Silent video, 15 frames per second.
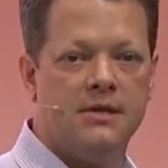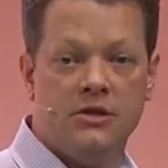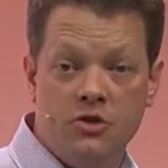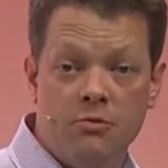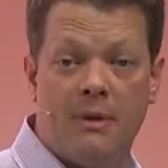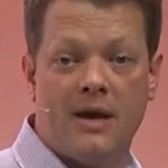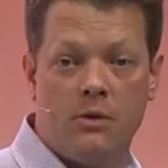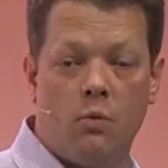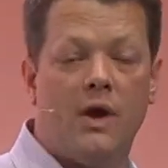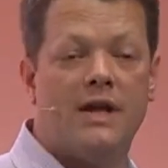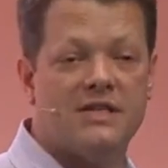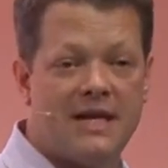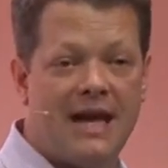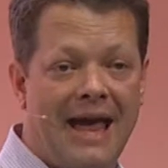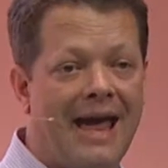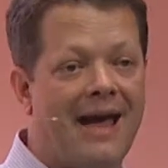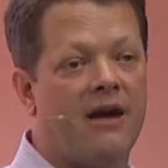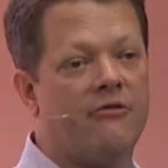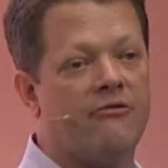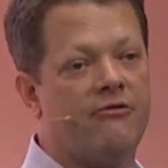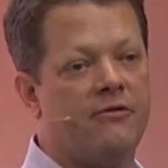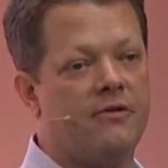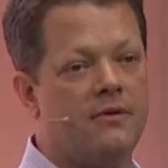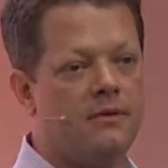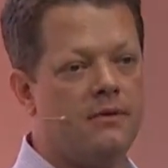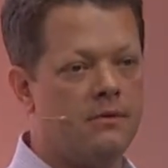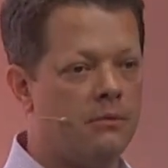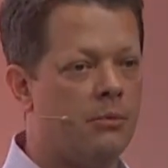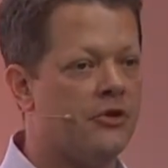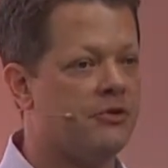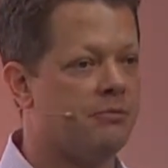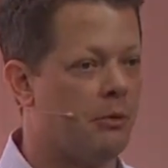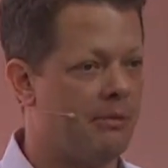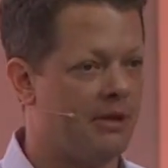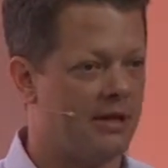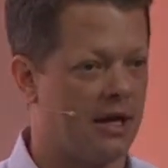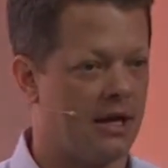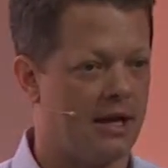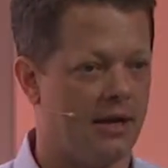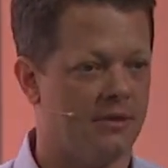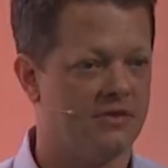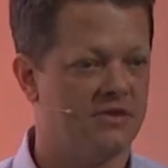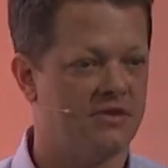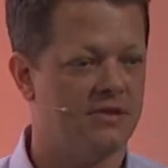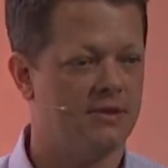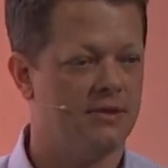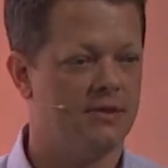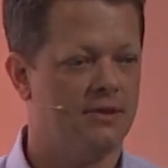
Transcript: you might want to have multiple billing accounts.